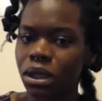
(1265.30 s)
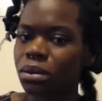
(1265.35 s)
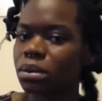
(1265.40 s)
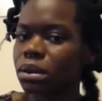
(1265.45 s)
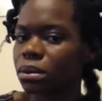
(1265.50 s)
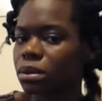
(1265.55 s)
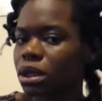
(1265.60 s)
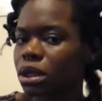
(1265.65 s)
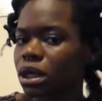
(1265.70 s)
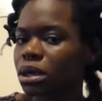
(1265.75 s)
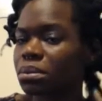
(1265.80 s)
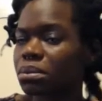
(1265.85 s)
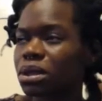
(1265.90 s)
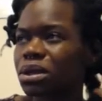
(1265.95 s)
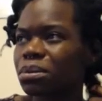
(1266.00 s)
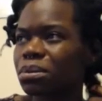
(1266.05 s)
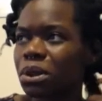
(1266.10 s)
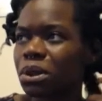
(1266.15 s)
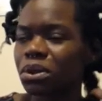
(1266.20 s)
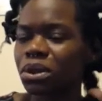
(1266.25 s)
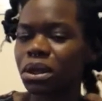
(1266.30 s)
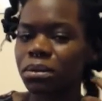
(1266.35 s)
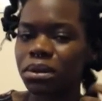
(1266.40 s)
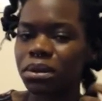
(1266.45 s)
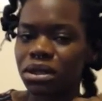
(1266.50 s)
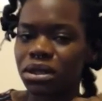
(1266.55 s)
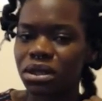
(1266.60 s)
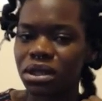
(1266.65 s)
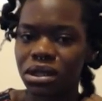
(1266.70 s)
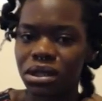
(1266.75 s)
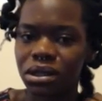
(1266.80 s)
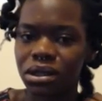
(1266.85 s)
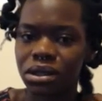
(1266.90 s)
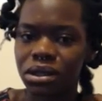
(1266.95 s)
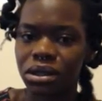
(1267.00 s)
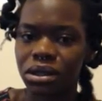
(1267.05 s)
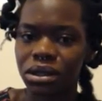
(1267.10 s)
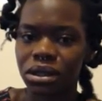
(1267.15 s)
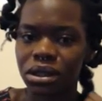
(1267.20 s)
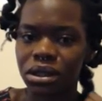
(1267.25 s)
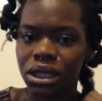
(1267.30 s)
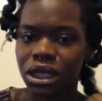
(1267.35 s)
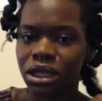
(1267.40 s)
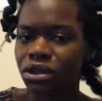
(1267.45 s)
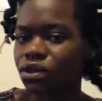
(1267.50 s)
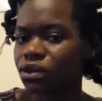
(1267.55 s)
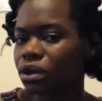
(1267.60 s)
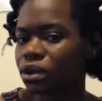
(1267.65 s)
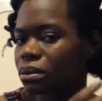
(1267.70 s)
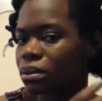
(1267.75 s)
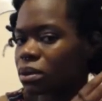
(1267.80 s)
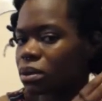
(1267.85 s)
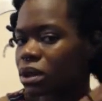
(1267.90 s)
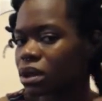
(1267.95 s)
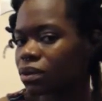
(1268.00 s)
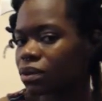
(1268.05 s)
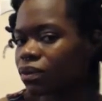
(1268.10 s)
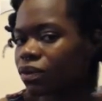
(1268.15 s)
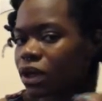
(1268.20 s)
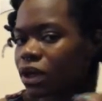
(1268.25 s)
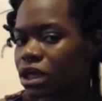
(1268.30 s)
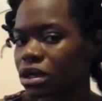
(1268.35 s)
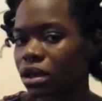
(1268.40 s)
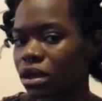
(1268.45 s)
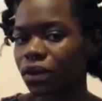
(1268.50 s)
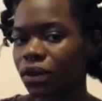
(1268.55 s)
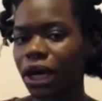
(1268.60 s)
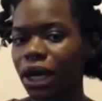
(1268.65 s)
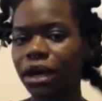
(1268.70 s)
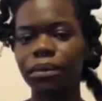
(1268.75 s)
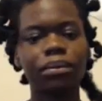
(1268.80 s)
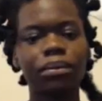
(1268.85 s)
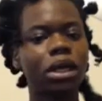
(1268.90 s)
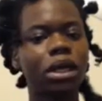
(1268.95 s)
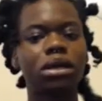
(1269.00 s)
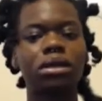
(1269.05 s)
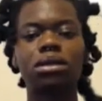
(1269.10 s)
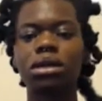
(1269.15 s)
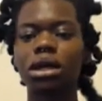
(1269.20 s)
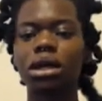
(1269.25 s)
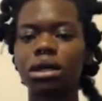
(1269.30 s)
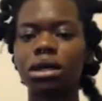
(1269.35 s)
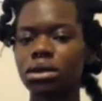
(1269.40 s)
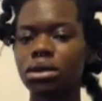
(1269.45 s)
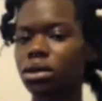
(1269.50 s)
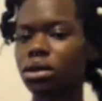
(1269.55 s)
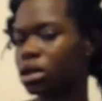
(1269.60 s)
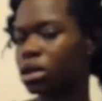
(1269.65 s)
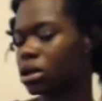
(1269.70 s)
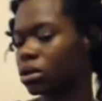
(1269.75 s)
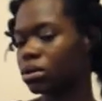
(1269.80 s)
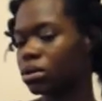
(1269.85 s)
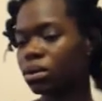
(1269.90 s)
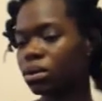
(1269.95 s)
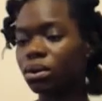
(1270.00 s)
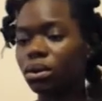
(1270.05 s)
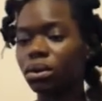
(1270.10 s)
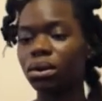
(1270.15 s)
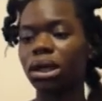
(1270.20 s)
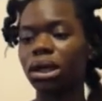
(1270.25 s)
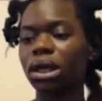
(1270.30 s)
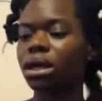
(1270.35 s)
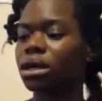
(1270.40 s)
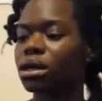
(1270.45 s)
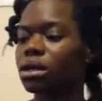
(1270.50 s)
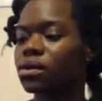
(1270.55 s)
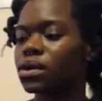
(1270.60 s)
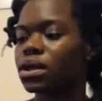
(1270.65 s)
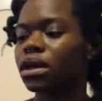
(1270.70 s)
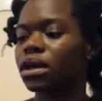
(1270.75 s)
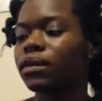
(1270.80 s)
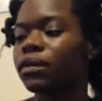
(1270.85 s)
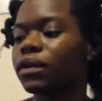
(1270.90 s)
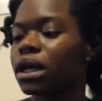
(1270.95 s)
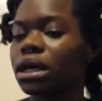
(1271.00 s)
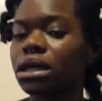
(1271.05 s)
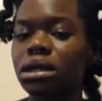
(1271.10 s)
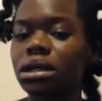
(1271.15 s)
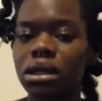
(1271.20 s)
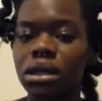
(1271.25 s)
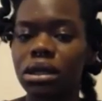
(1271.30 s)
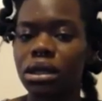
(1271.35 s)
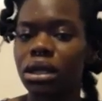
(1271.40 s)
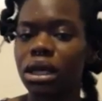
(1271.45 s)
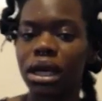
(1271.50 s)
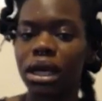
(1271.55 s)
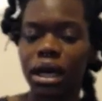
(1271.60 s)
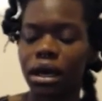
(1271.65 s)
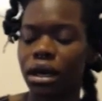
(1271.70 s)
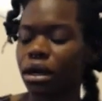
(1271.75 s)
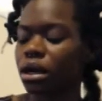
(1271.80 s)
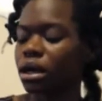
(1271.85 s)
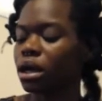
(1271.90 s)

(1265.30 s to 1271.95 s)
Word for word: sometimes the buildup is just dandruffs and things like that, and dust and all that kind of stuff that is in the air.